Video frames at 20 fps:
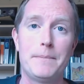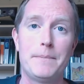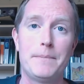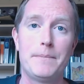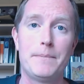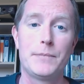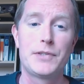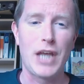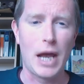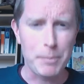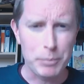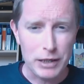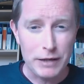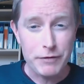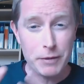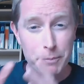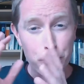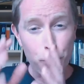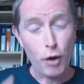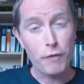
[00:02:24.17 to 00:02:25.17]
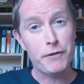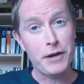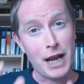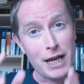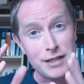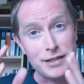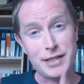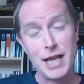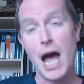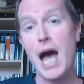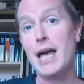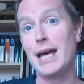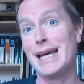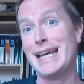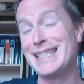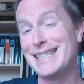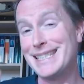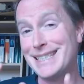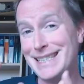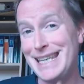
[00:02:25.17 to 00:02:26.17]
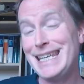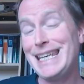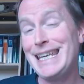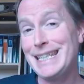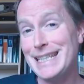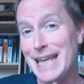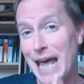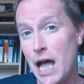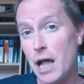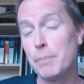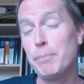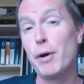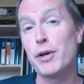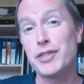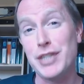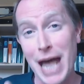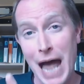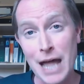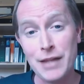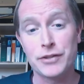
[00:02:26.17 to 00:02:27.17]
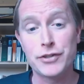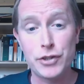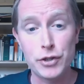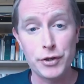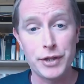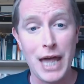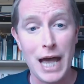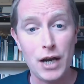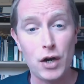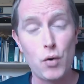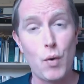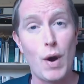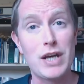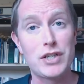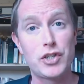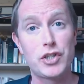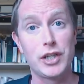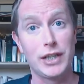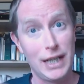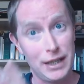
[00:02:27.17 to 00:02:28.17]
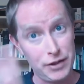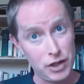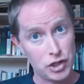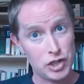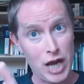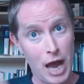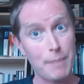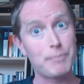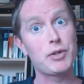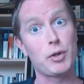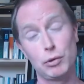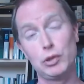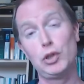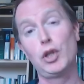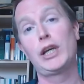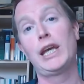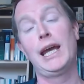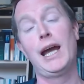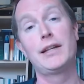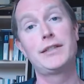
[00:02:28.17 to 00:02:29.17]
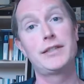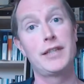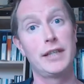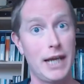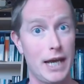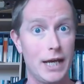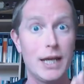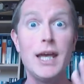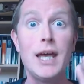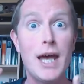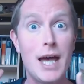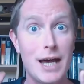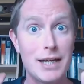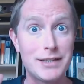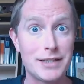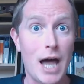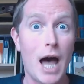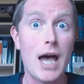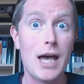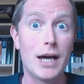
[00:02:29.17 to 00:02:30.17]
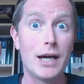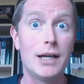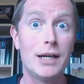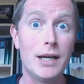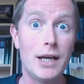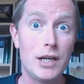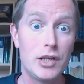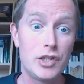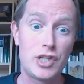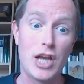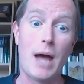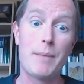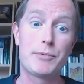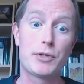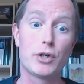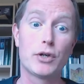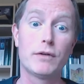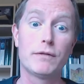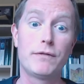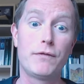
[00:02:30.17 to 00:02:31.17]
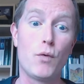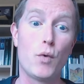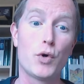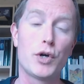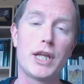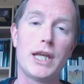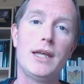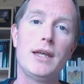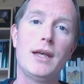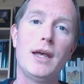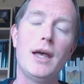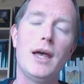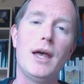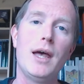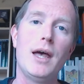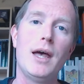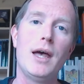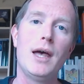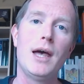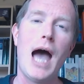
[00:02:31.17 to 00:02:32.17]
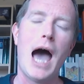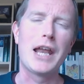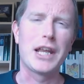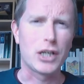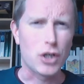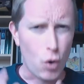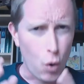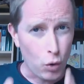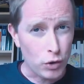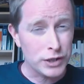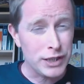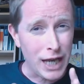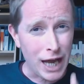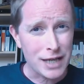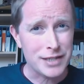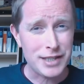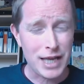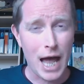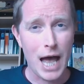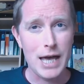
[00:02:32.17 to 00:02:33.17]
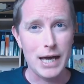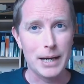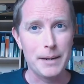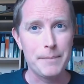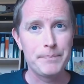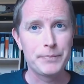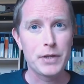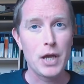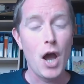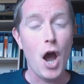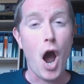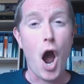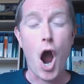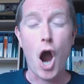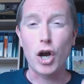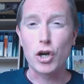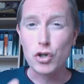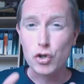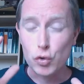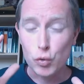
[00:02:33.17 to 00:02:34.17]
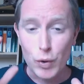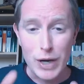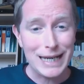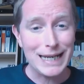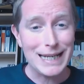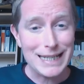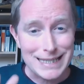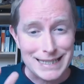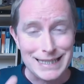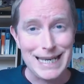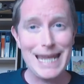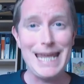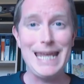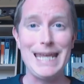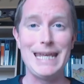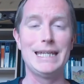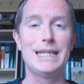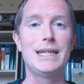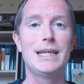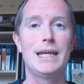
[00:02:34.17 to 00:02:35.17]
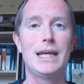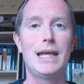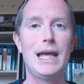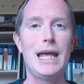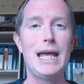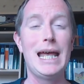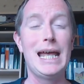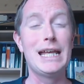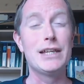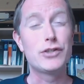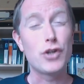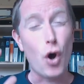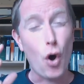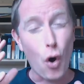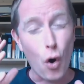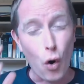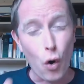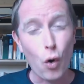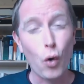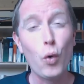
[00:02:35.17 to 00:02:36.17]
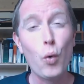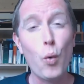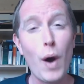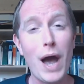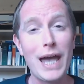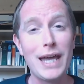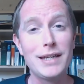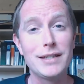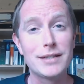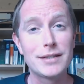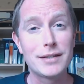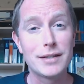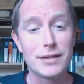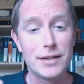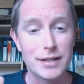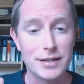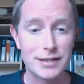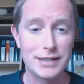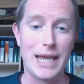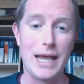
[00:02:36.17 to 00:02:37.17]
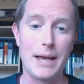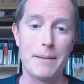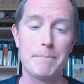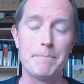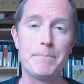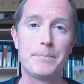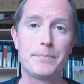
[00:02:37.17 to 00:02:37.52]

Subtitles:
See, I believe the prophet Isaiah is seeking to help us answer that question in the chapter we're looking at today, Isaiah chapter 40. And according to Isaiah, our greatest need is always the same.